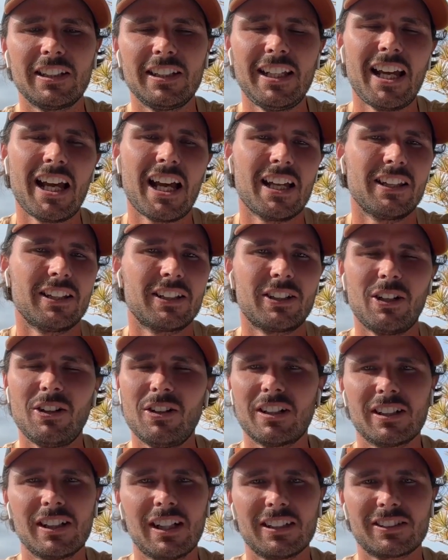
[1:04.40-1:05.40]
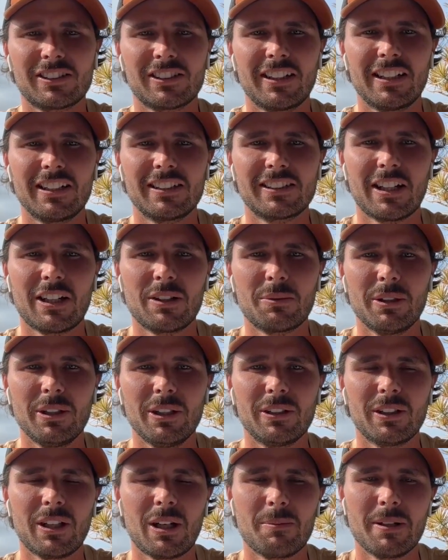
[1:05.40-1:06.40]
Yeah, the gold class screening's
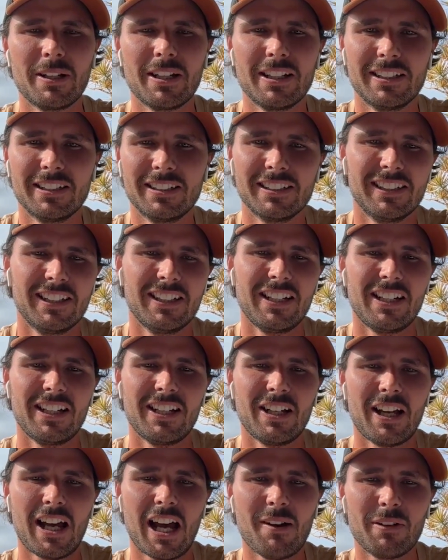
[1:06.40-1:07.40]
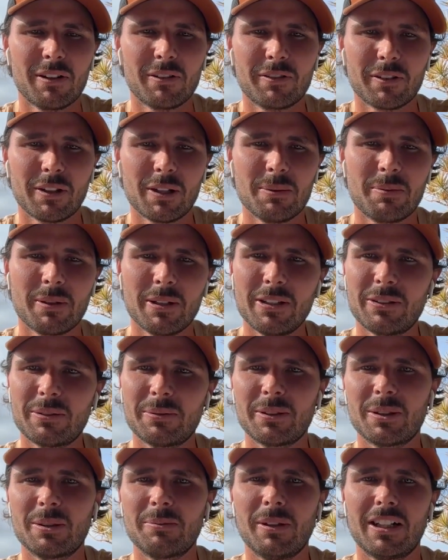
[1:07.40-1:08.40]
unreal. I mean, having free piss
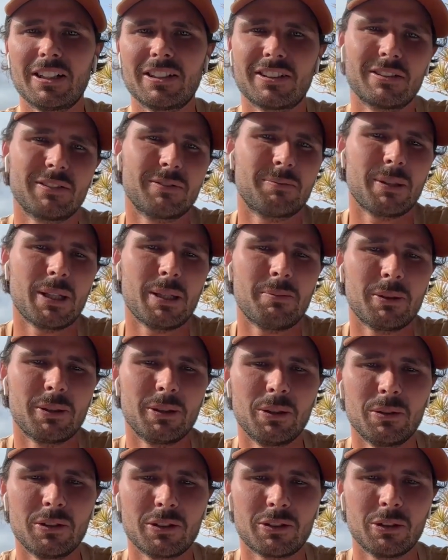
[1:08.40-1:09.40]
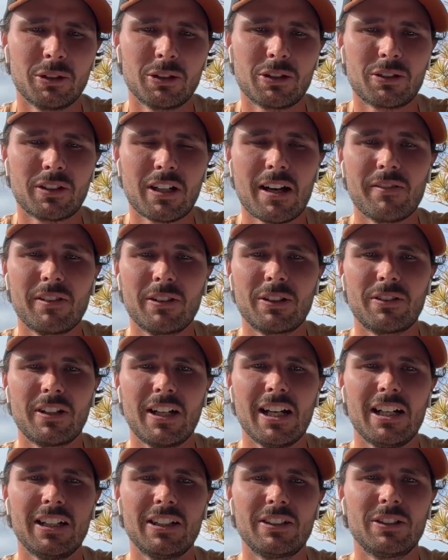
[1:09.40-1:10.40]
with a bunch of people who are sort of traveling
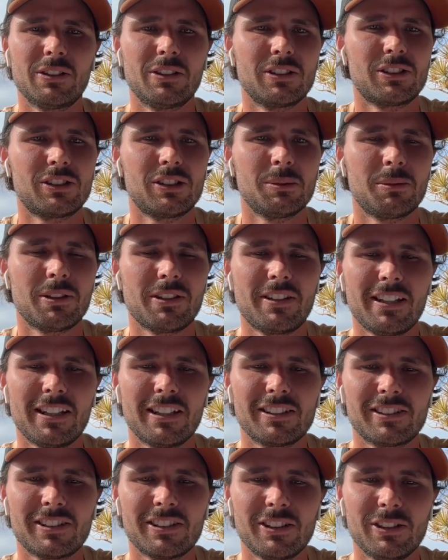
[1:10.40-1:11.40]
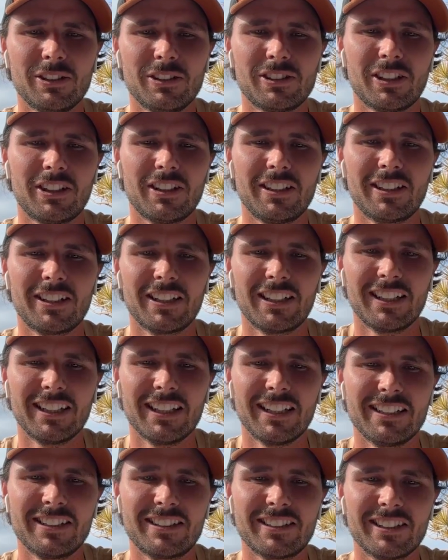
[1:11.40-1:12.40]
around and doing similar things to you is only going to
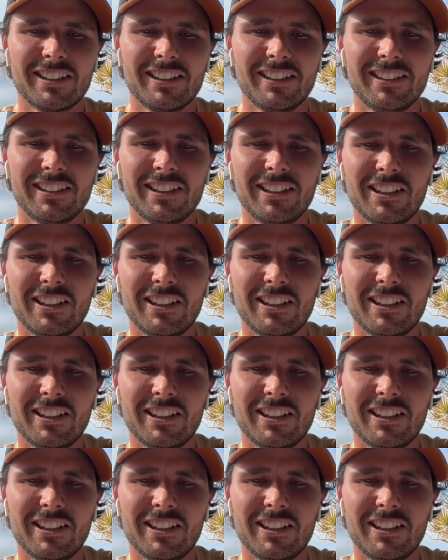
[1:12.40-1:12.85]
lead to